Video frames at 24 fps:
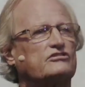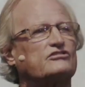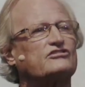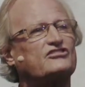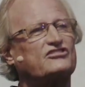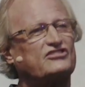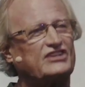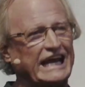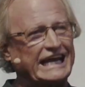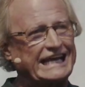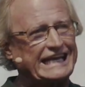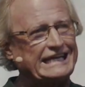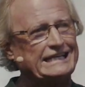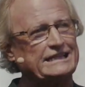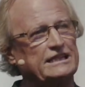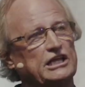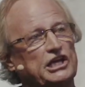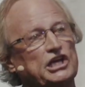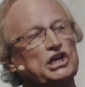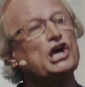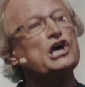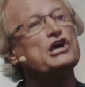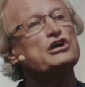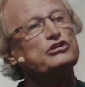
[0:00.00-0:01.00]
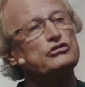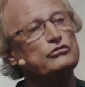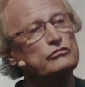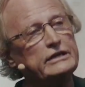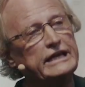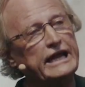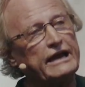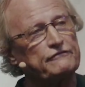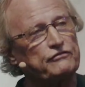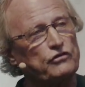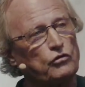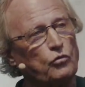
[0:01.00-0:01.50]
Secondly, you
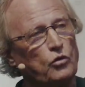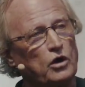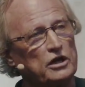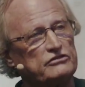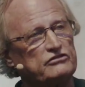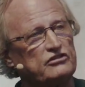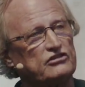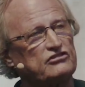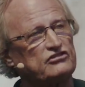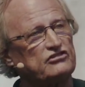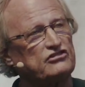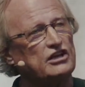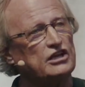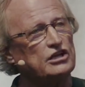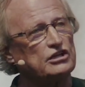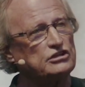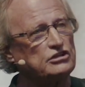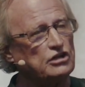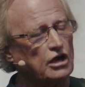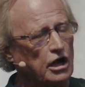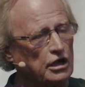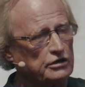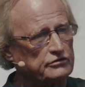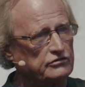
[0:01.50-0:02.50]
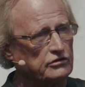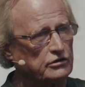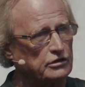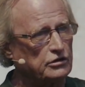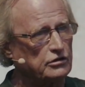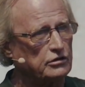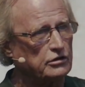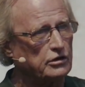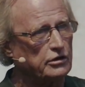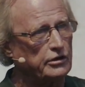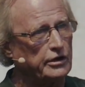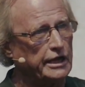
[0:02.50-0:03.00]
never want to see a doctor in a
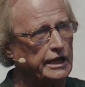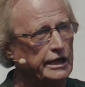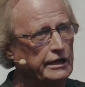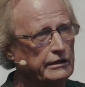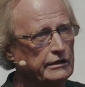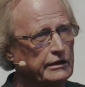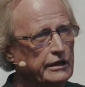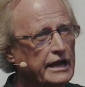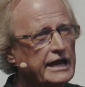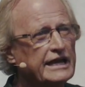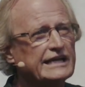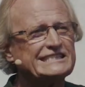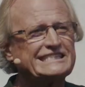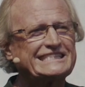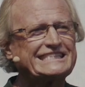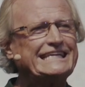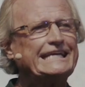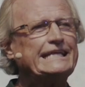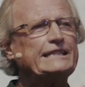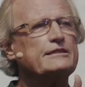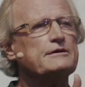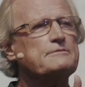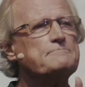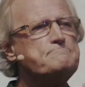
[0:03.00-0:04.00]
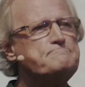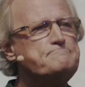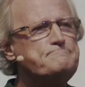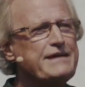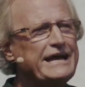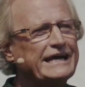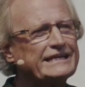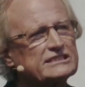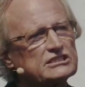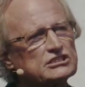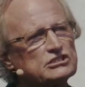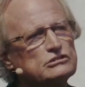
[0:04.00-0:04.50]
hurry. See, the
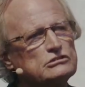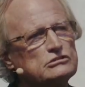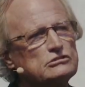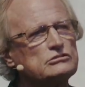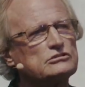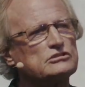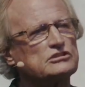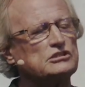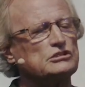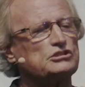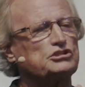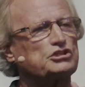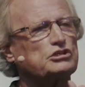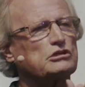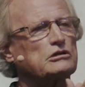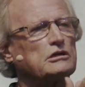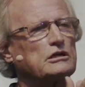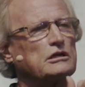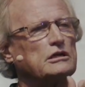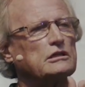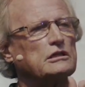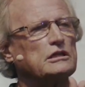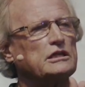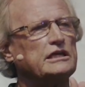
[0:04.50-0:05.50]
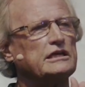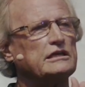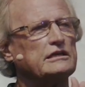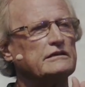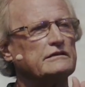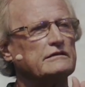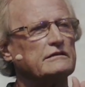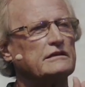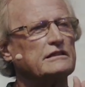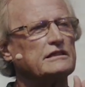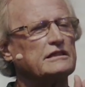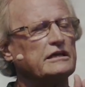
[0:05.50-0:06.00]
best news that you're going
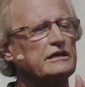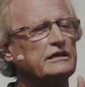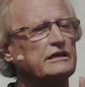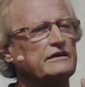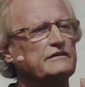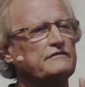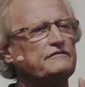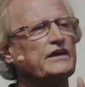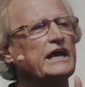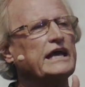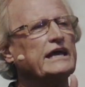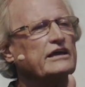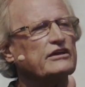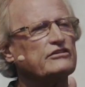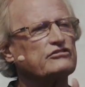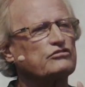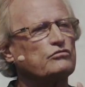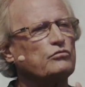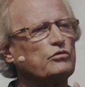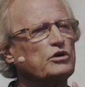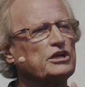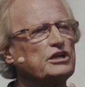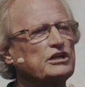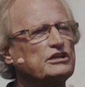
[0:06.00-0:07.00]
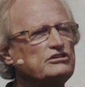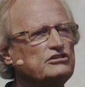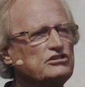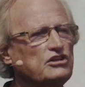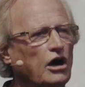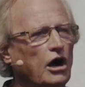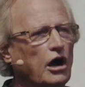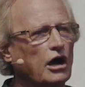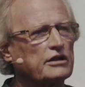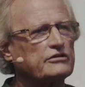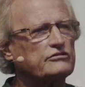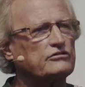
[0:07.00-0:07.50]
to live is when a
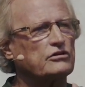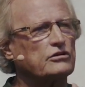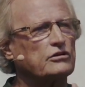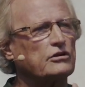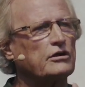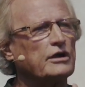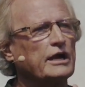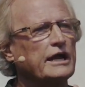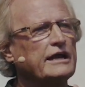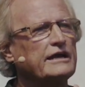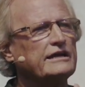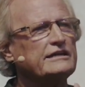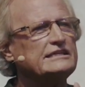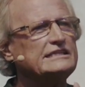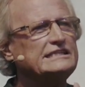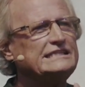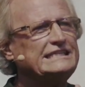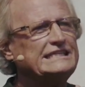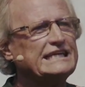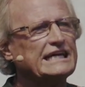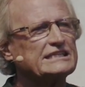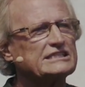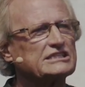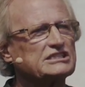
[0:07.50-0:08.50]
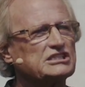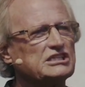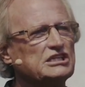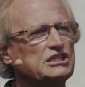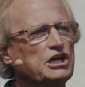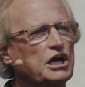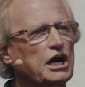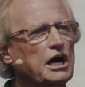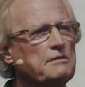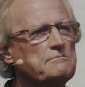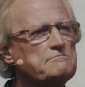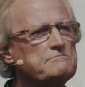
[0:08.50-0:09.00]
doctor doesn't
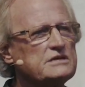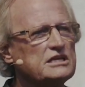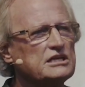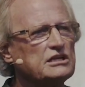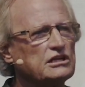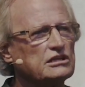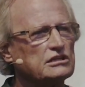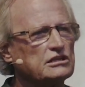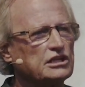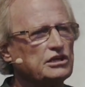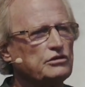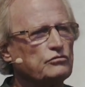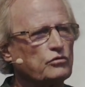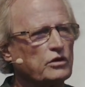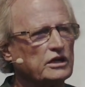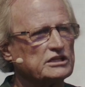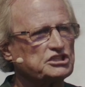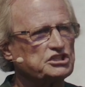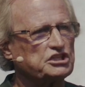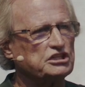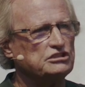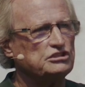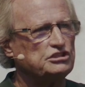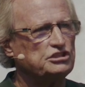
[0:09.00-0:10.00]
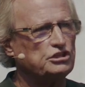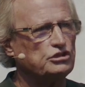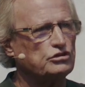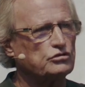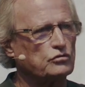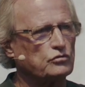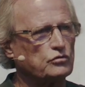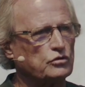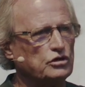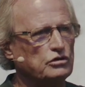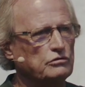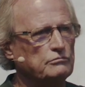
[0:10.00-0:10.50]
immediately rush into your
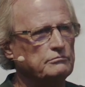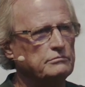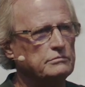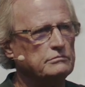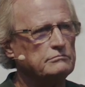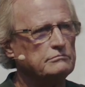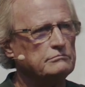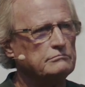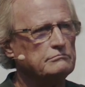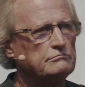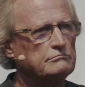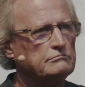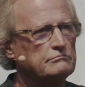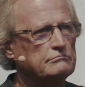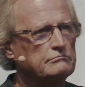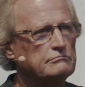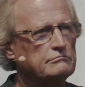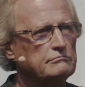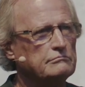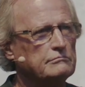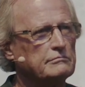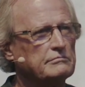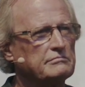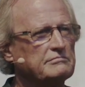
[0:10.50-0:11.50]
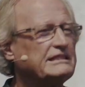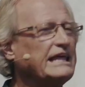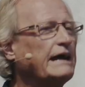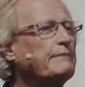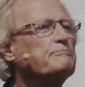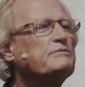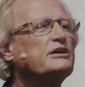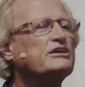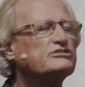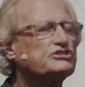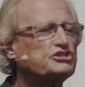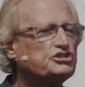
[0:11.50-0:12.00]
room. That
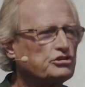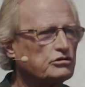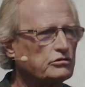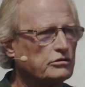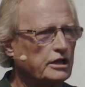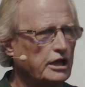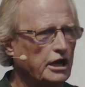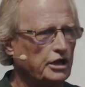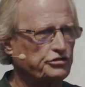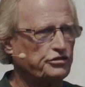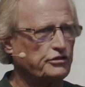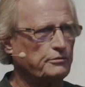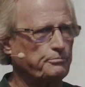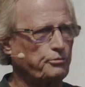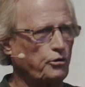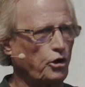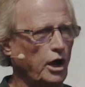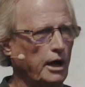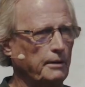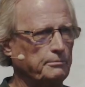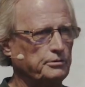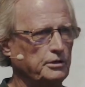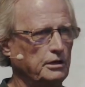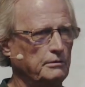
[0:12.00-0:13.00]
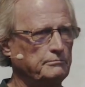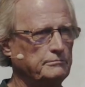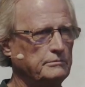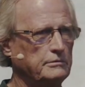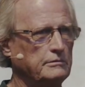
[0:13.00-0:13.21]
means you're not the problem.